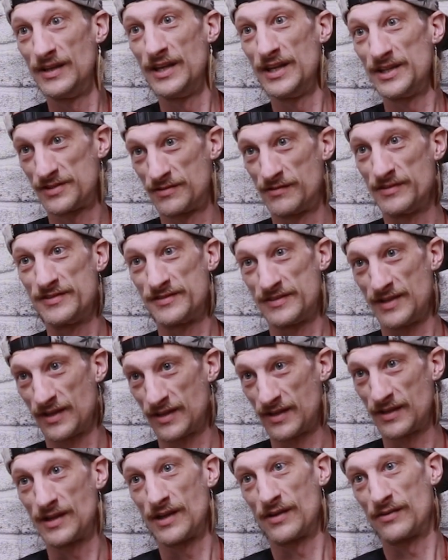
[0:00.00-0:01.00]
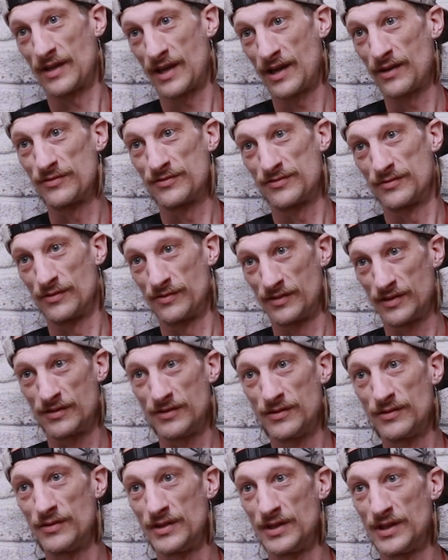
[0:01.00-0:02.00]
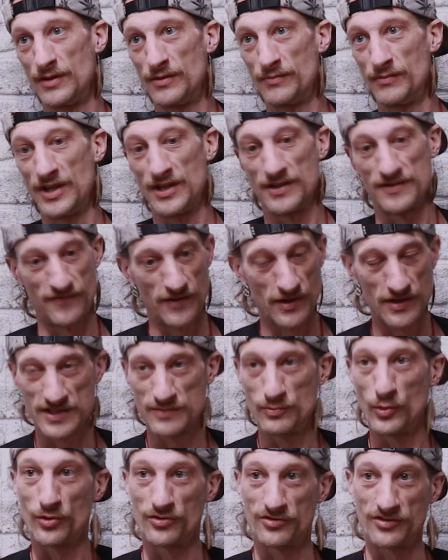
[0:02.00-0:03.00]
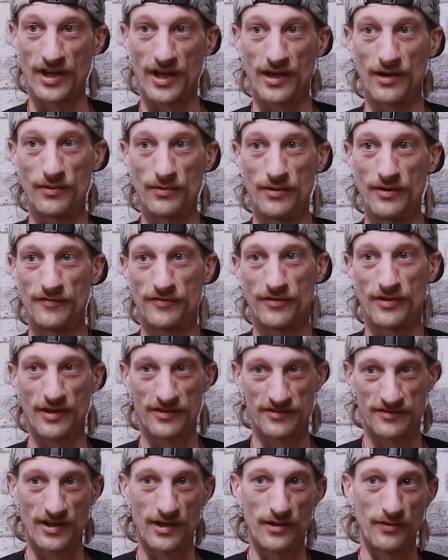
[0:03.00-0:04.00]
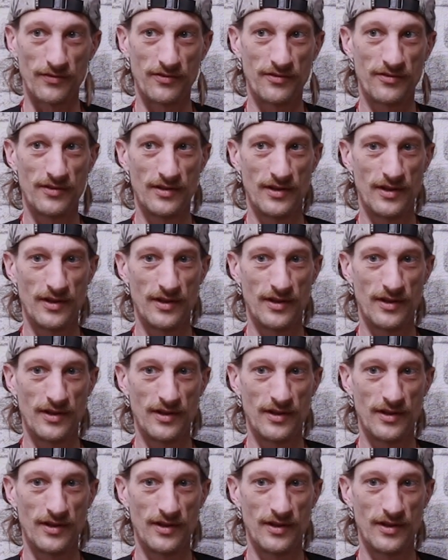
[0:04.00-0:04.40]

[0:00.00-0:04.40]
literally stinking out the house sort of thing doing it in a very small scale for ourselves.